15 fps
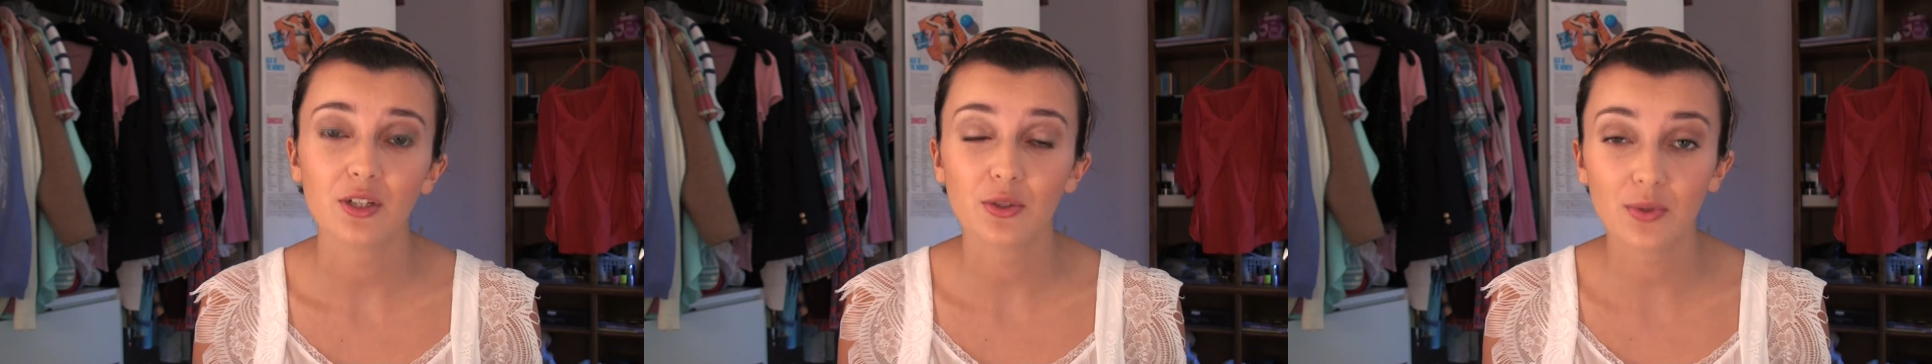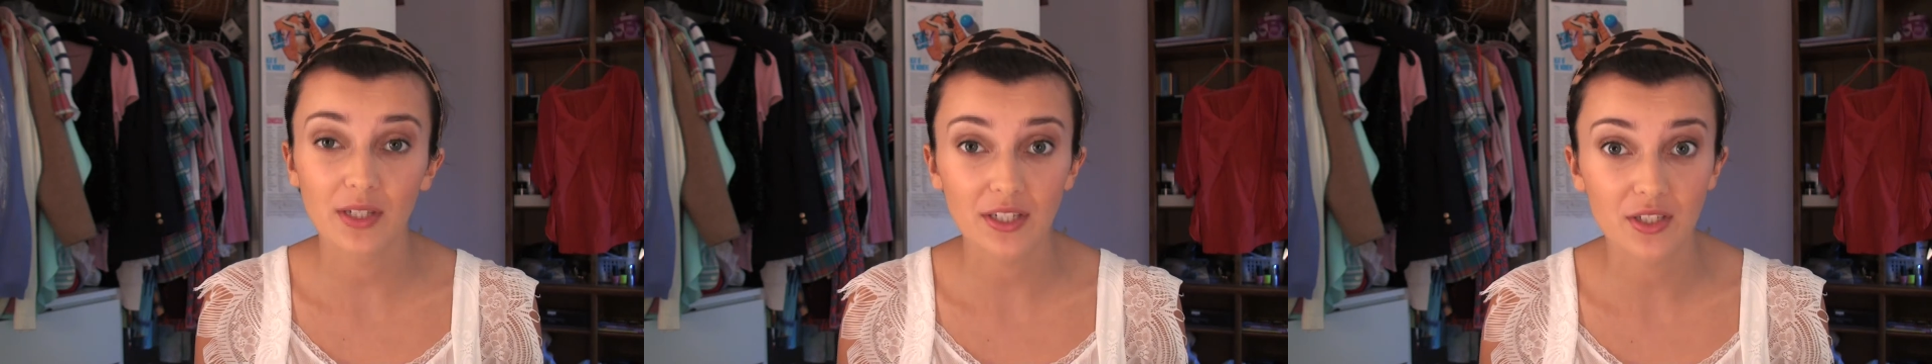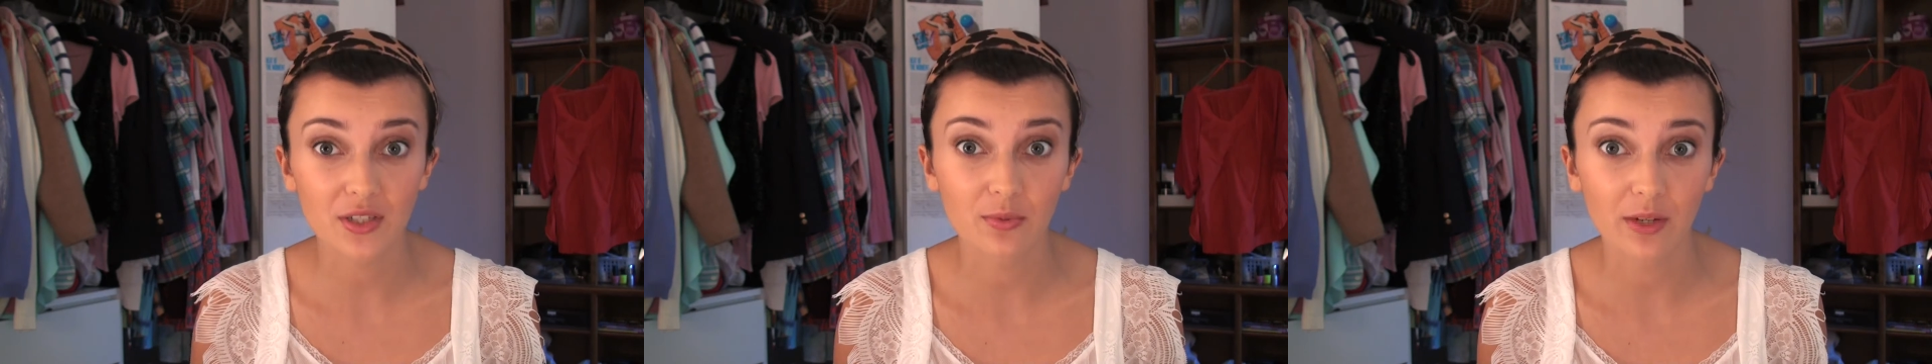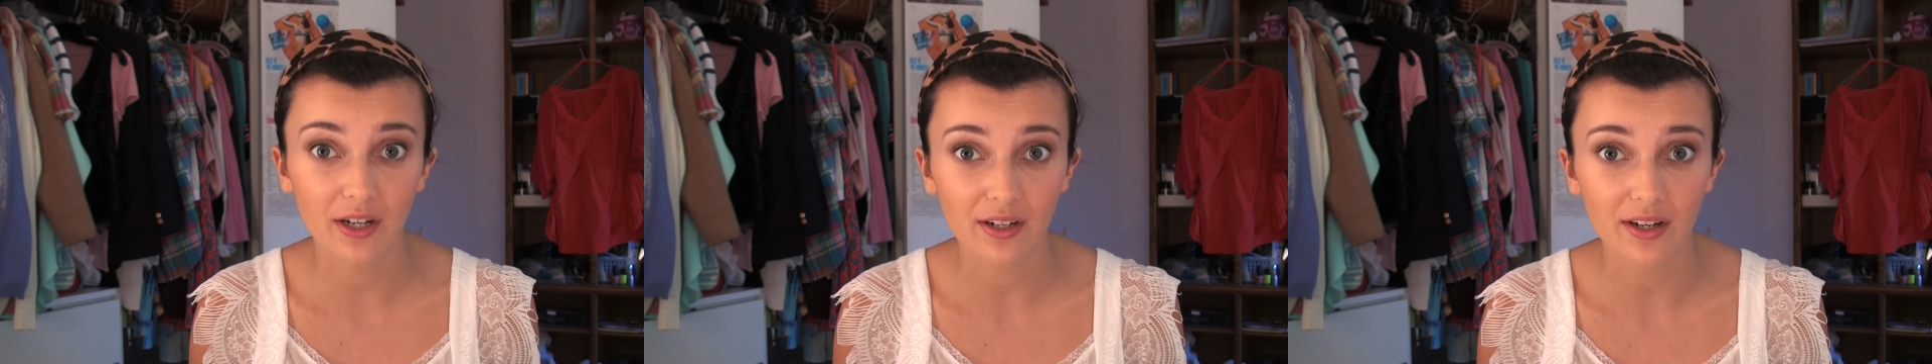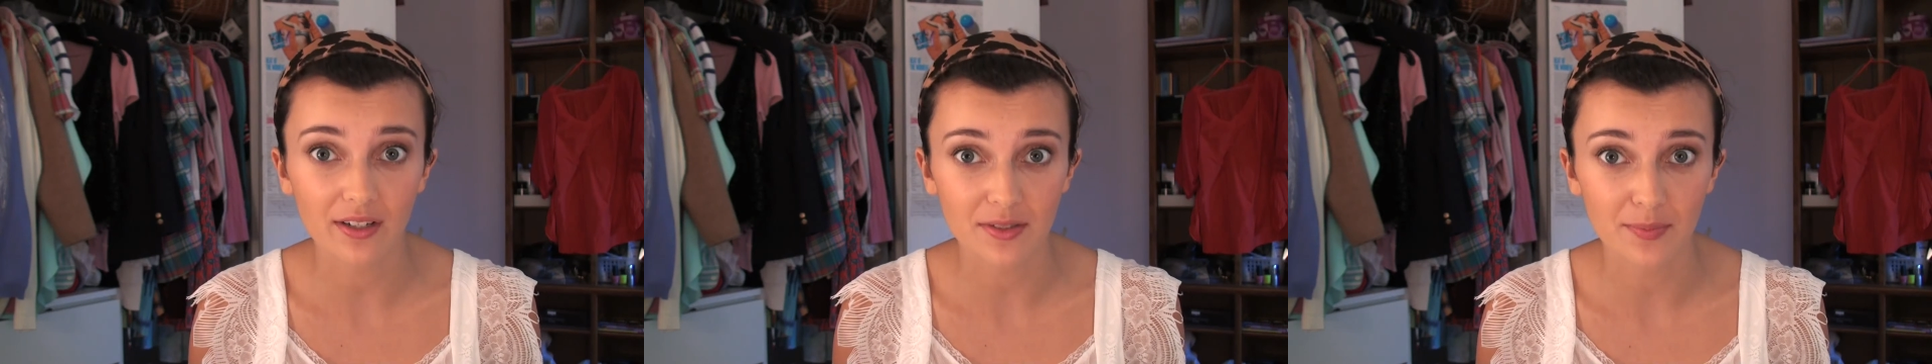You need to wear
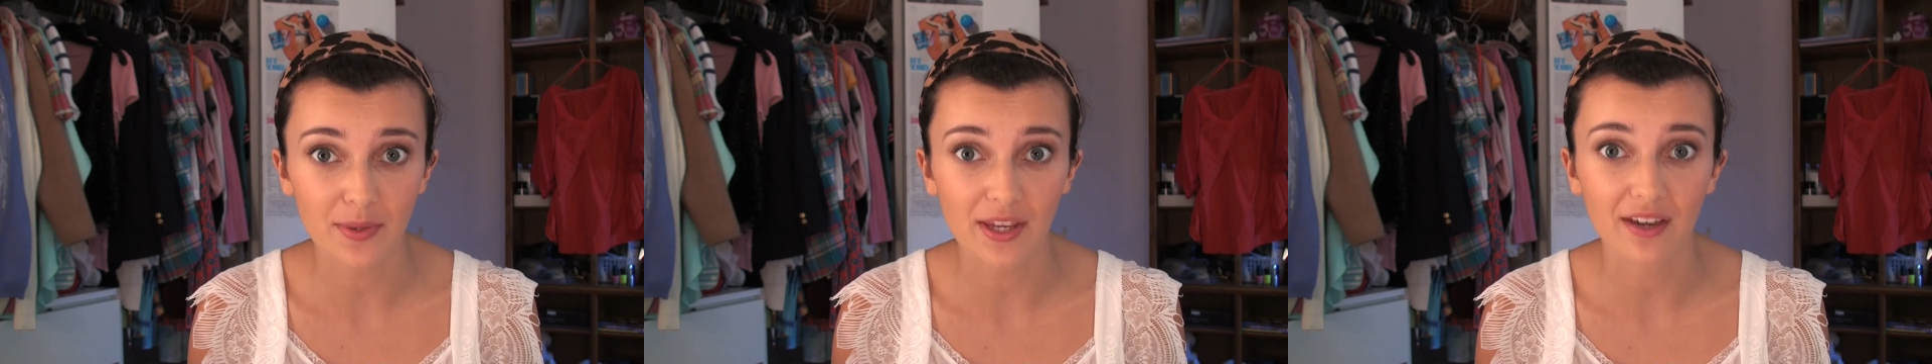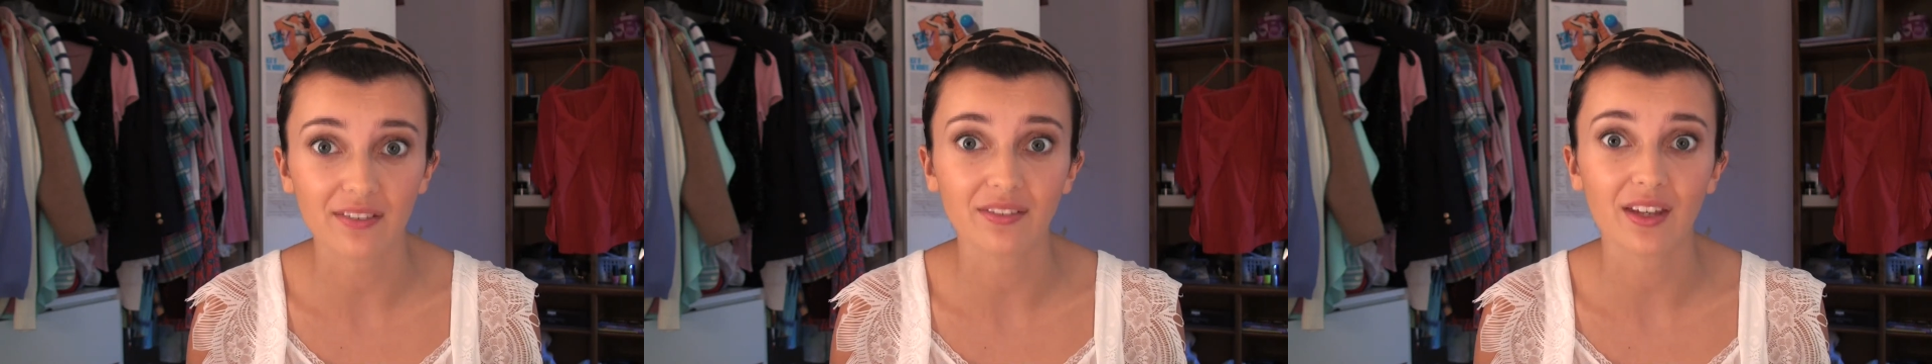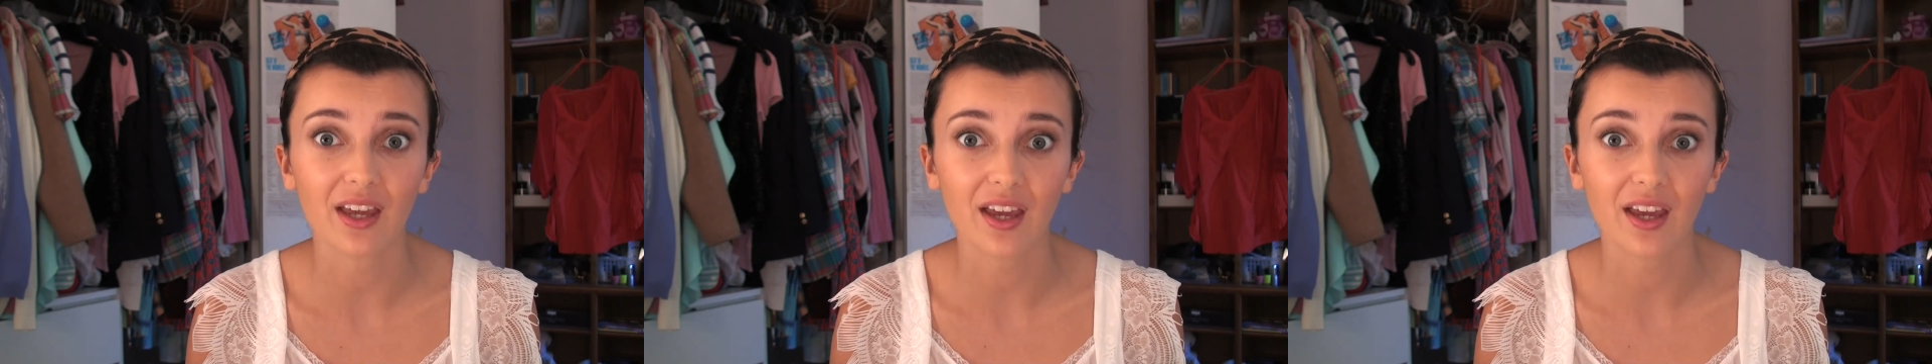SPF